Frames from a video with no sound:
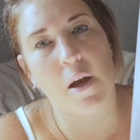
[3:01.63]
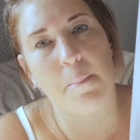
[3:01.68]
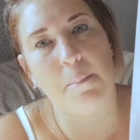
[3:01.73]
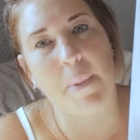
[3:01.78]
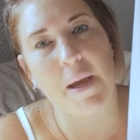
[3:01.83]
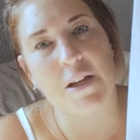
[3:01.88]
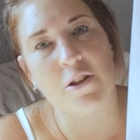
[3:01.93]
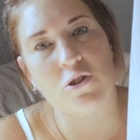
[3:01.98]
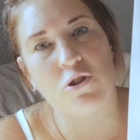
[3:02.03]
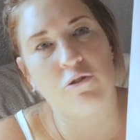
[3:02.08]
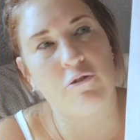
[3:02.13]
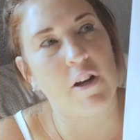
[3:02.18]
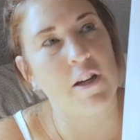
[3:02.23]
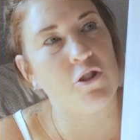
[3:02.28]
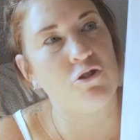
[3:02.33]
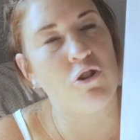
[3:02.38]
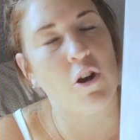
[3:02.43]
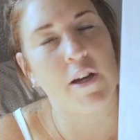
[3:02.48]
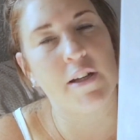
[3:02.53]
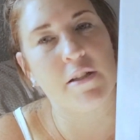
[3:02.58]
I make sure I
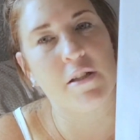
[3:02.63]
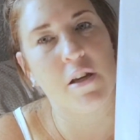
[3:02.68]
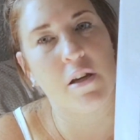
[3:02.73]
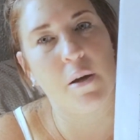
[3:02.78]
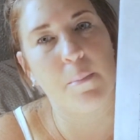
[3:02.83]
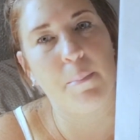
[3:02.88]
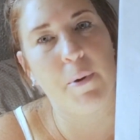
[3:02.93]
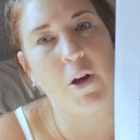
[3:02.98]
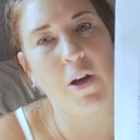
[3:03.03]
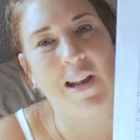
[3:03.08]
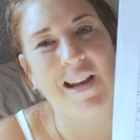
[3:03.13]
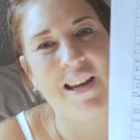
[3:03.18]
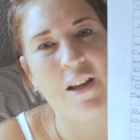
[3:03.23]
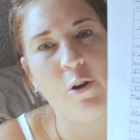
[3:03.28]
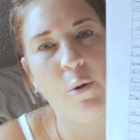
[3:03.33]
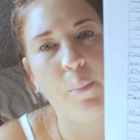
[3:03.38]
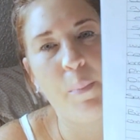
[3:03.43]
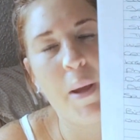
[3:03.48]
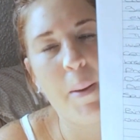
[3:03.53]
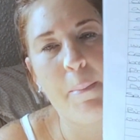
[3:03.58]
try to put a
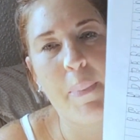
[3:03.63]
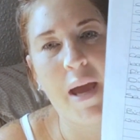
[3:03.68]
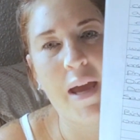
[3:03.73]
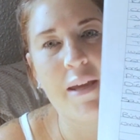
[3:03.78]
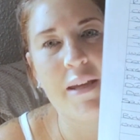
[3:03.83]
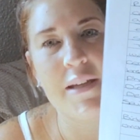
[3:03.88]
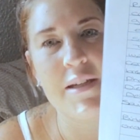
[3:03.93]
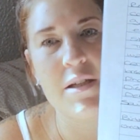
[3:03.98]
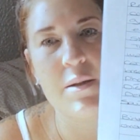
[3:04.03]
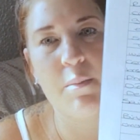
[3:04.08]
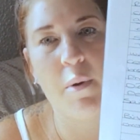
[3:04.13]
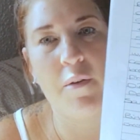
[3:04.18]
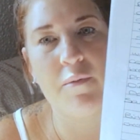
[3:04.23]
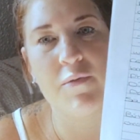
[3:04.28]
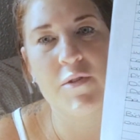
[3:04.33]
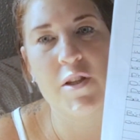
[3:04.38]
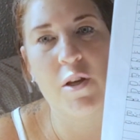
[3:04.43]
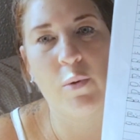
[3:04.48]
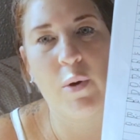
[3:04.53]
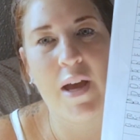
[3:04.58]
little bit back each
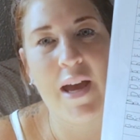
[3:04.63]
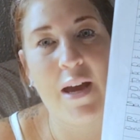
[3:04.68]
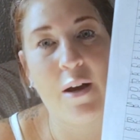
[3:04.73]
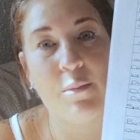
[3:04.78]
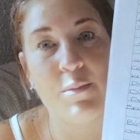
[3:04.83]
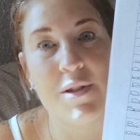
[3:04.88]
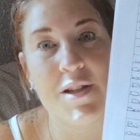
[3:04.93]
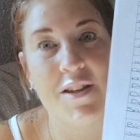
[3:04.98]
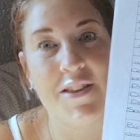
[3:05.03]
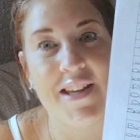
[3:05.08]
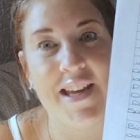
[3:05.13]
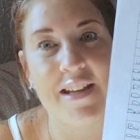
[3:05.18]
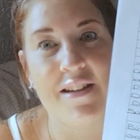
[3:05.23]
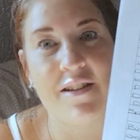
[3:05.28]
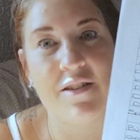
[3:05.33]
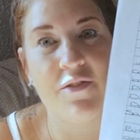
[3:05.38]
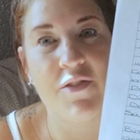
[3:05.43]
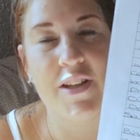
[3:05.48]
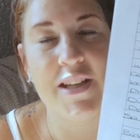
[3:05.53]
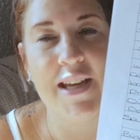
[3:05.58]
month so it helps at the
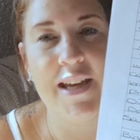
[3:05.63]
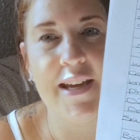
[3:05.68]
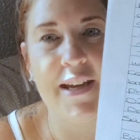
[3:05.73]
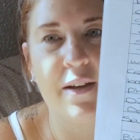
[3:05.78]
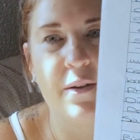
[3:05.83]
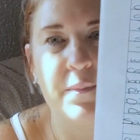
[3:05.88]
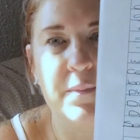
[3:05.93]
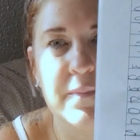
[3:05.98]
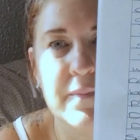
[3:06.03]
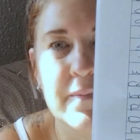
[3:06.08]
end of the year.